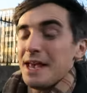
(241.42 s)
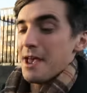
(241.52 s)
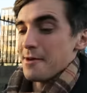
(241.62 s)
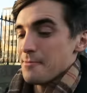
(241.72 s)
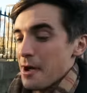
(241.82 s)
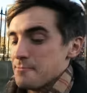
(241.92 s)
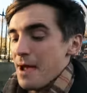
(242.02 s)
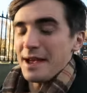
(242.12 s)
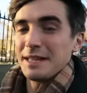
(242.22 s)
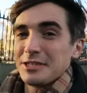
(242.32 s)
on
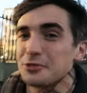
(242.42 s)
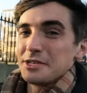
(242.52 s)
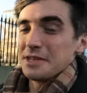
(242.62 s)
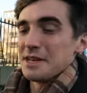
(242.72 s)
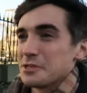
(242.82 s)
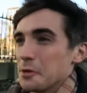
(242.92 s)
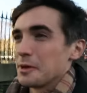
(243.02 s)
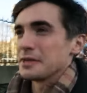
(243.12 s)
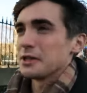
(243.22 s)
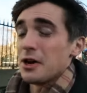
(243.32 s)
Baggot Street in
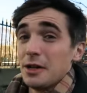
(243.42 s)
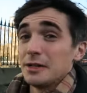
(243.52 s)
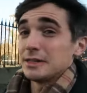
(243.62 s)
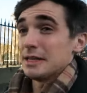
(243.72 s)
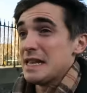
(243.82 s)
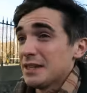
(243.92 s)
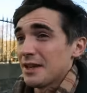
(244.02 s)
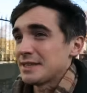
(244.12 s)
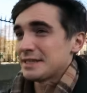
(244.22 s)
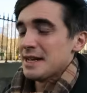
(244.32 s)
Dublin called
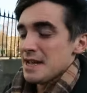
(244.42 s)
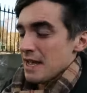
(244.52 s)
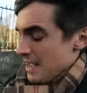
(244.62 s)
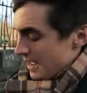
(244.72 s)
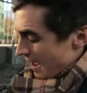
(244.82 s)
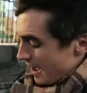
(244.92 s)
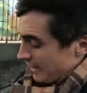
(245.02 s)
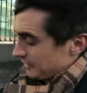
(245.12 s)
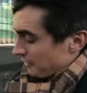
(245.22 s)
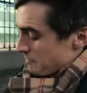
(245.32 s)
Ethos,
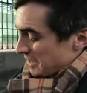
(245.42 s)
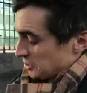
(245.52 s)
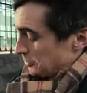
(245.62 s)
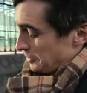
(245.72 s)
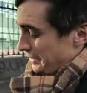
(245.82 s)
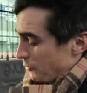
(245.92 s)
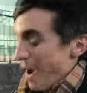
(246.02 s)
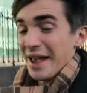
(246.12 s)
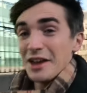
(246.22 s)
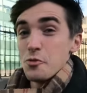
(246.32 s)
and I picked up
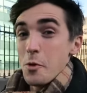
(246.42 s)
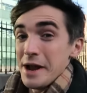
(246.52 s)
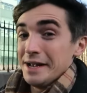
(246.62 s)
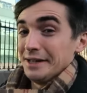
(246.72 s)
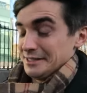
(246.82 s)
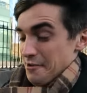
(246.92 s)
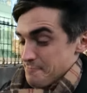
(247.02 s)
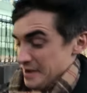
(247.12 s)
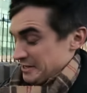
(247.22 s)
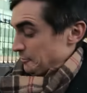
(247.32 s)
wagon wheels, I
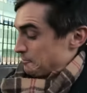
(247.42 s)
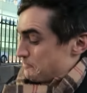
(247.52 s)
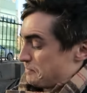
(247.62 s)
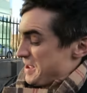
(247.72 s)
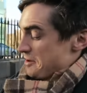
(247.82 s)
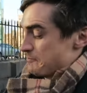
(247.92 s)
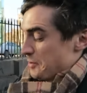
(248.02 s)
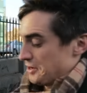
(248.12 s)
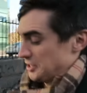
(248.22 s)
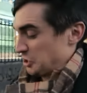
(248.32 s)
picked up peanut
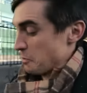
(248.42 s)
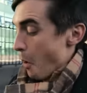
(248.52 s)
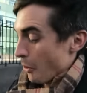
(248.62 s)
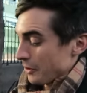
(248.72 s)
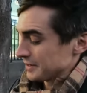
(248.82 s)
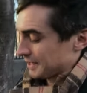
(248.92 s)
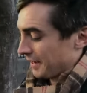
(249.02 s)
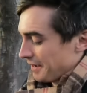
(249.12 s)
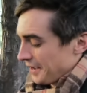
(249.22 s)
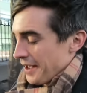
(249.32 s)
butter s'mores,
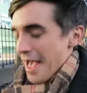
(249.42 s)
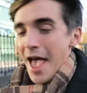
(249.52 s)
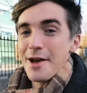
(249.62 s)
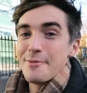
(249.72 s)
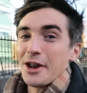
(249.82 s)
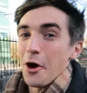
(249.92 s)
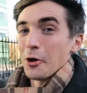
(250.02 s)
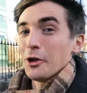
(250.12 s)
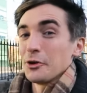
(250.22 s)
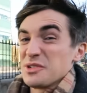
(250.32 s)
and a
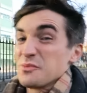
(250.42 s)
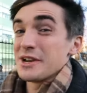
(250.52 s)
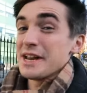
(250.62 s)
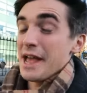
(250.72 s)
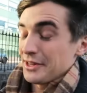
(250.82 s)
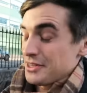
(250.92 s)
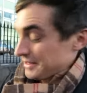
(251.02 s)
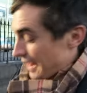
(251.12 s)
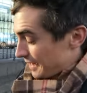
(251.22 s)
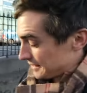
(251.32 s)
whole host of really healthy
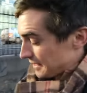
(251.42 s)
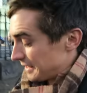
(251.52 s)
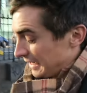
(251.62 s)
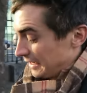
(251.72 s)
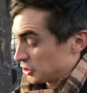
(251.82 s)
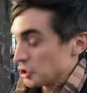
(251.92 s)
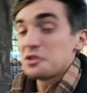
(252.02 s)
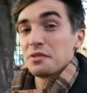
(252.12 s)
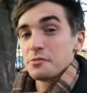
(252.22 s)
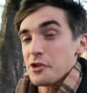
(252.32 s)
salads, and a little
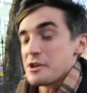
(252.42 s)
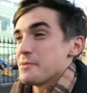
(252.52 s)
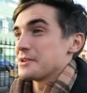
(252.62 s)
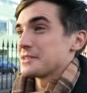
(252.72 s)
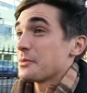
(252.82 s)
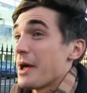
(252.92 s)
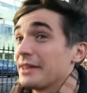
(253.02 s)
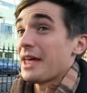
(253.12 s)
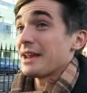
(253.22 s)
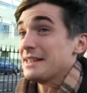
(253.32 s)
juice from Green Bears as
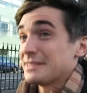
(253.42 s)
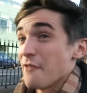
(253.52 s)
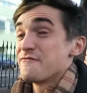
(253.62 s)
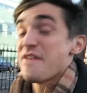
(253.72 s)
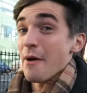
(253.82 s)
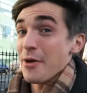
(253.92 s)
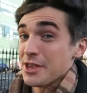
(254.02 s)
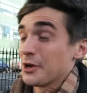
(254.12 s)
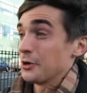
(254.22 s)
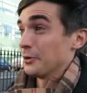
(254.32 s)
well. That is a
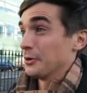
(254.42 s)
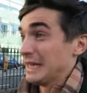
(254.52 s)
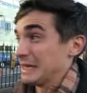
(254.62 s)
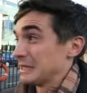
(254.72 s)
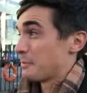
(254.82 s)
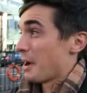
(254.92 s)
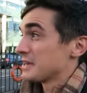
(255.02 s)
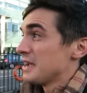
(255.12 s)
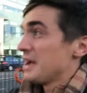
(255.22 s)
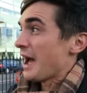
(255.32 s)
very cool little
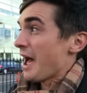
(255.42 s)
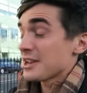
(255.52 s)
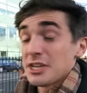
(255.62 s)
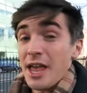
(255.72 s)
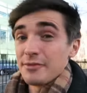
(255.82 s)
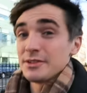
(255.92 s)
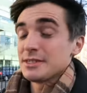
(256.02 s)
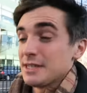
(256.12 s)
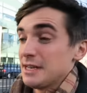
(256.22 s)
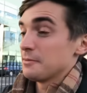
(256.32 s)
spot. I actually haven't
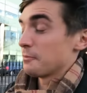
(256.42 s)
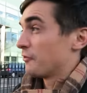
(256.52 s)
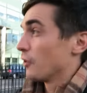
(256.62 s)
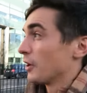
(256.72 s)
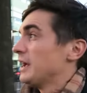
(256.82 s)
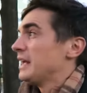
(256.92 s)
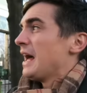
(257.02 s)
seen it before,